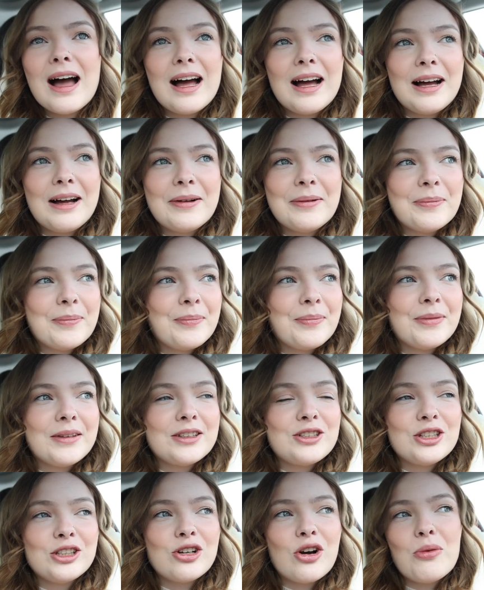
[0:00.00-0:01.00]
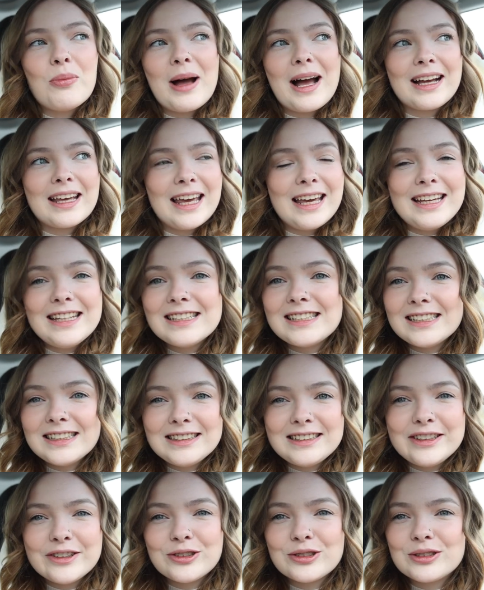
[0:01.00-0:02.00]
To go back
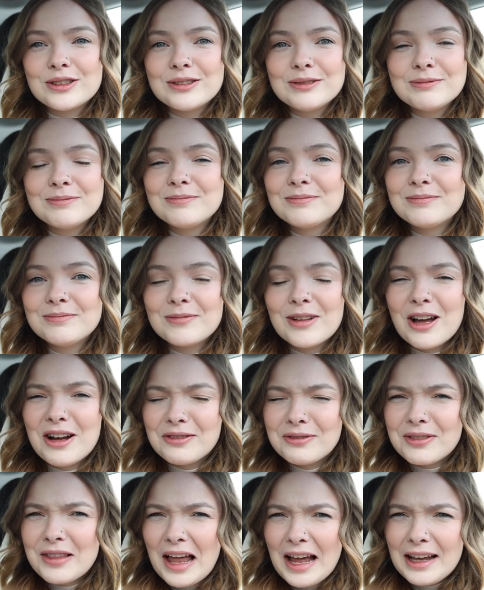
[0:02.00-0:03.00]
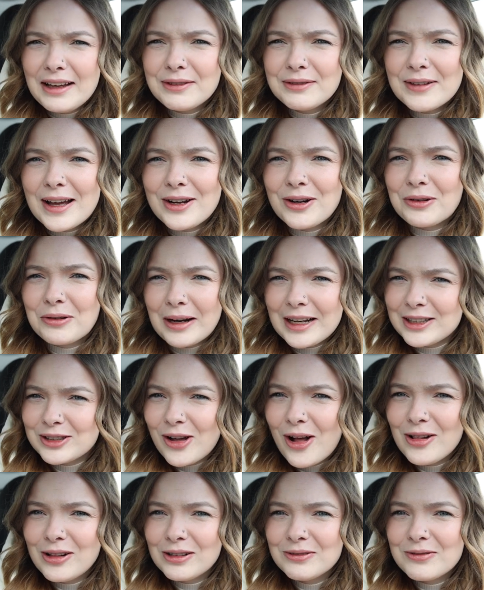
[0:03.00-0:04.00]
18 years of life and erase
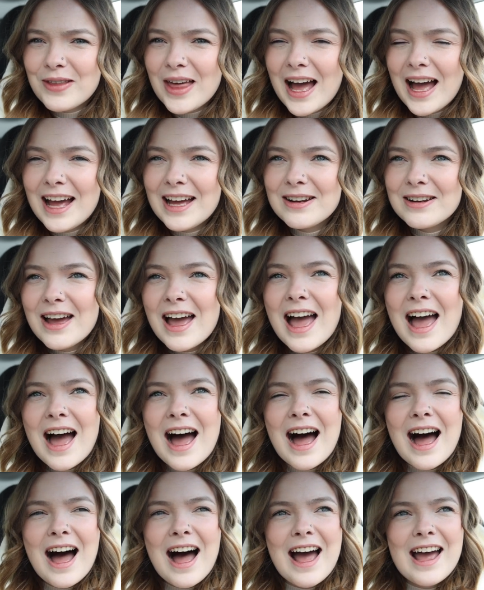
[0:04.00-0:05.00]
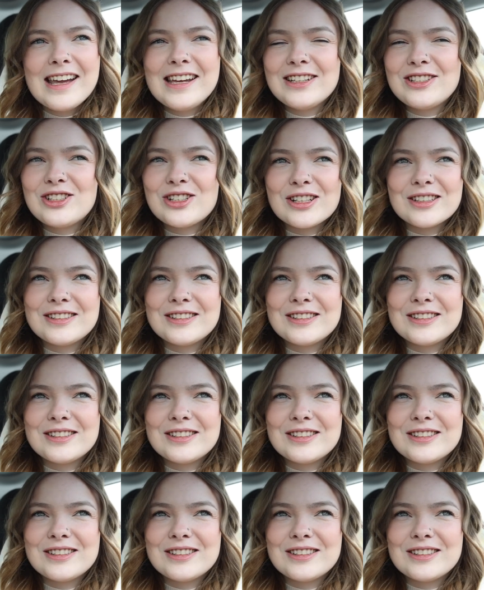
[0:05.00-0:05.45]
all of that. I